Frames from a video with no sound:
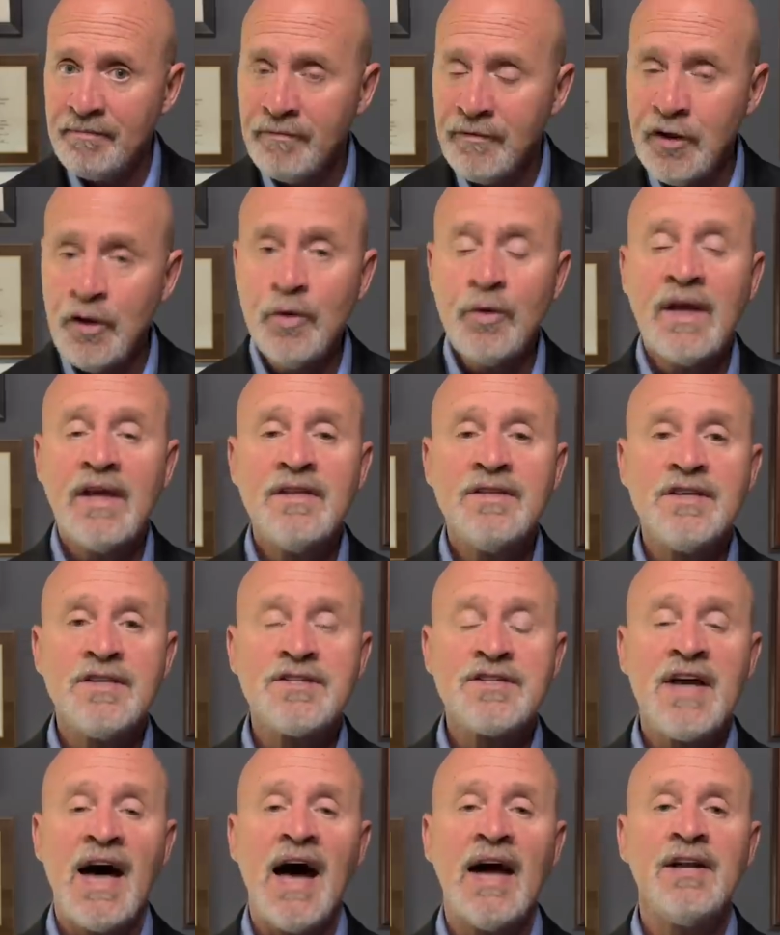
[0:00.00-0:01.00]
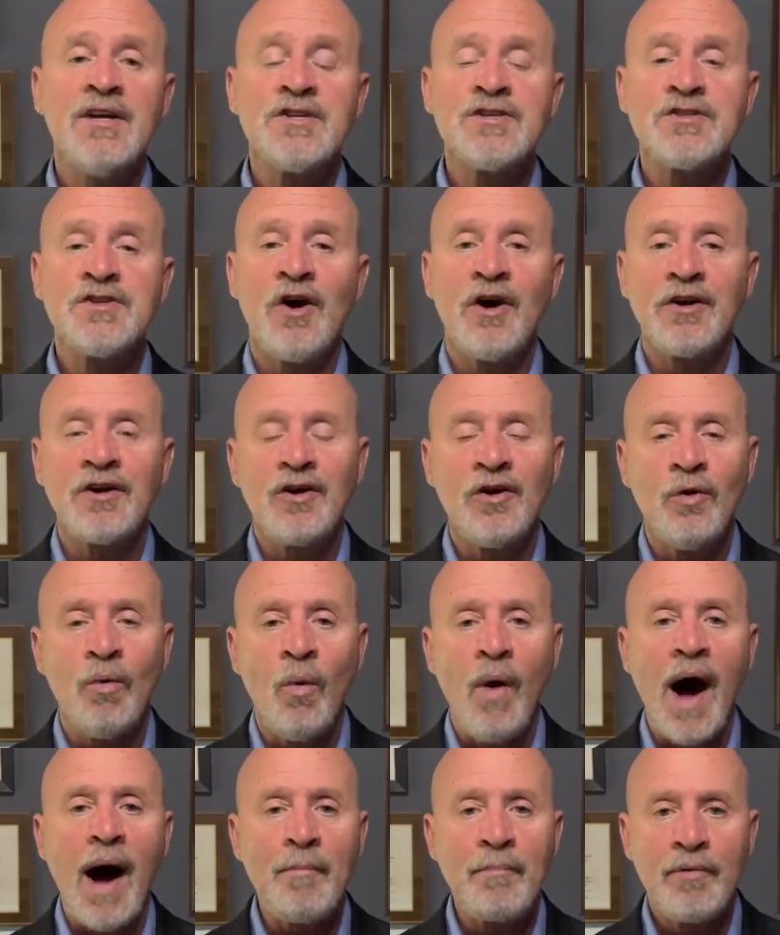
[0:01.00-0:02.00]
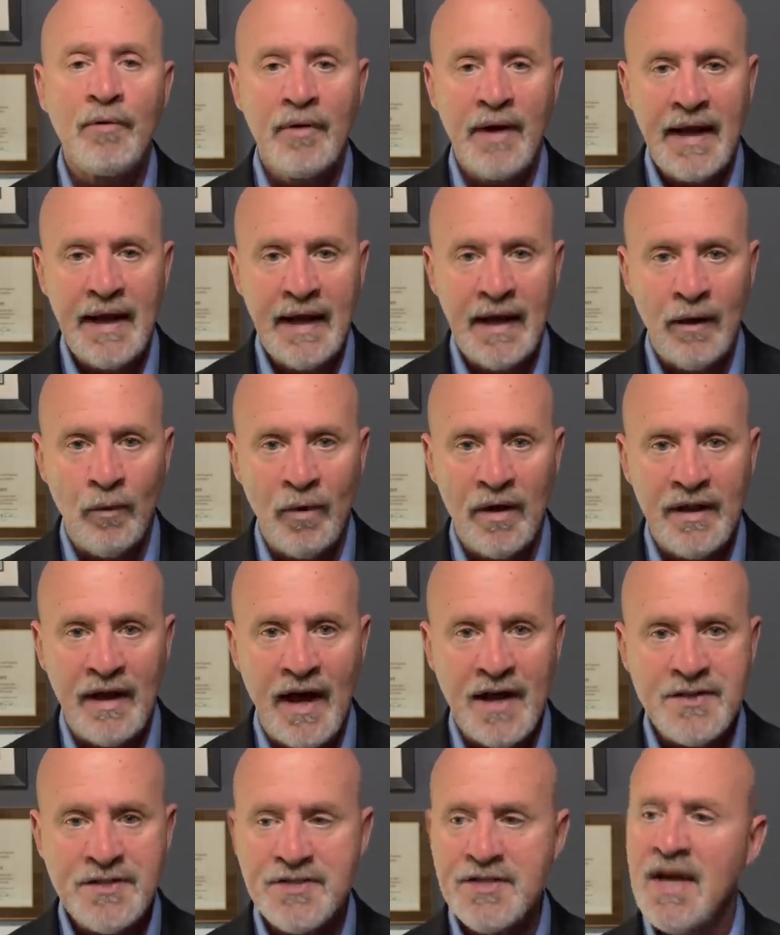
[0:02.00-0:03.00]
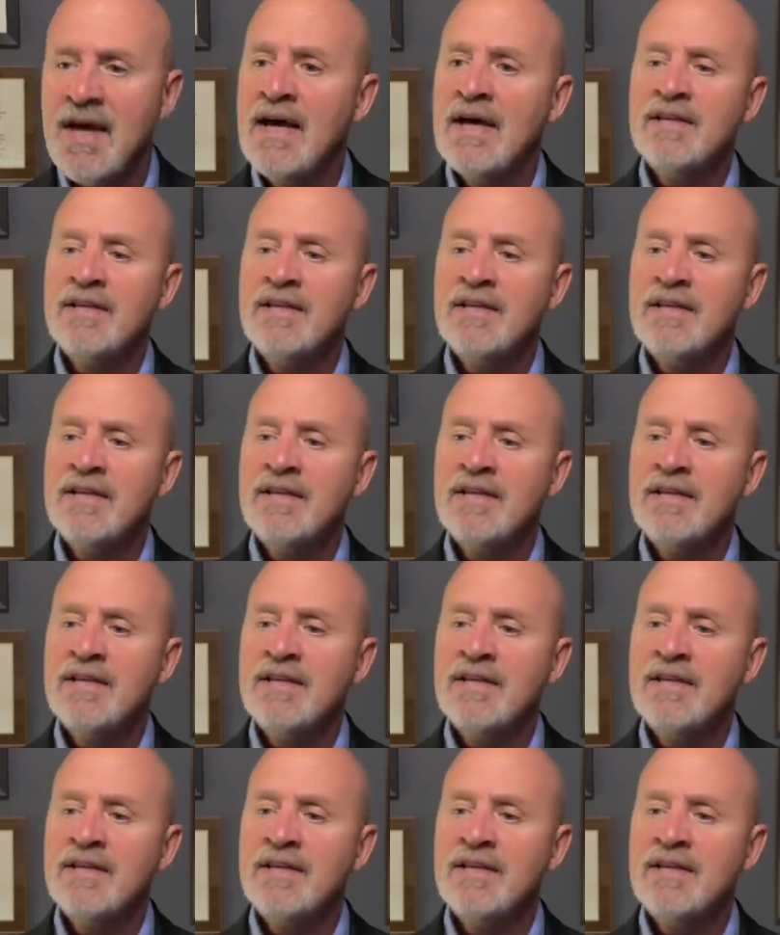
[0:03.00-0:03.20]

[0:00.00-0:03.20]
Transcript: You can decide to start cooperating with us,